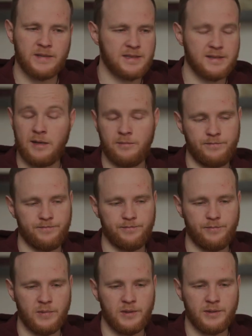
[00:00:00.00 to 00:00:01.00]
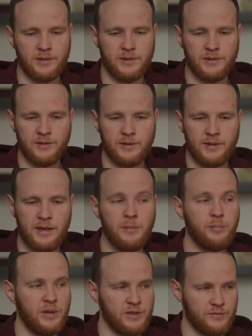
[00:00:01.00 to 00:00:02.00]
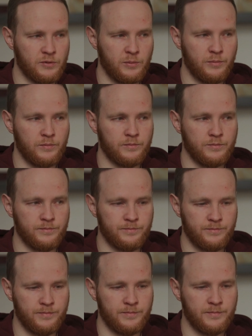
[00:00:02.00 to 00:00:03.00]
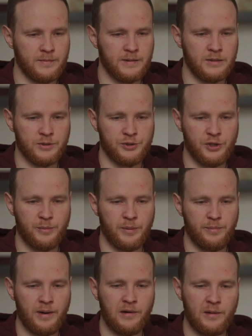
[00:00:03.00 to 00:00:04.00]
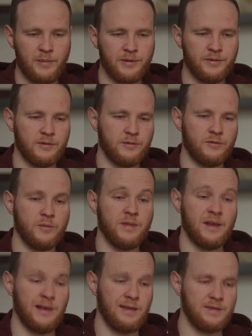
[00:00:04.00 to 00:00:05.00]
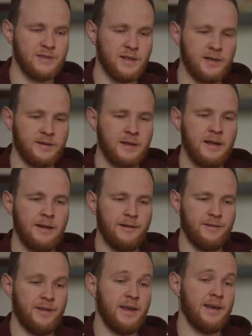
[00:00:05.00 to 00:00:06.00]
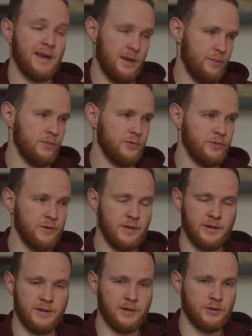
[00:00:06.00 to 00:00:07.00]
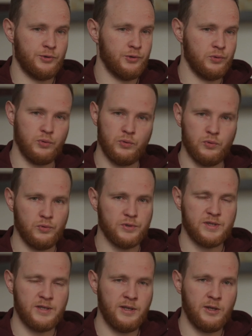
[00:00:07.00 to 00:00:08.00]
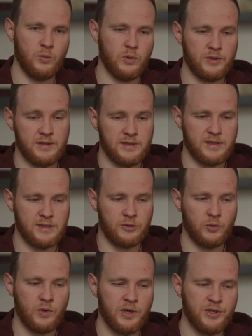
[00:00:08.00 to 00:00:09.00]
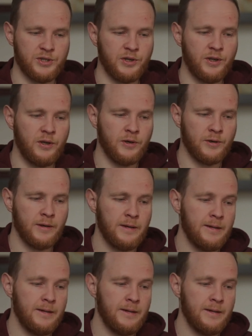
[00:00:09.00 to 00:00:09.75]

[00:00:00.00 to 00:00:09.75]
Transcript: some MPs from German parliament, from the left side, they came to see what is the situation here.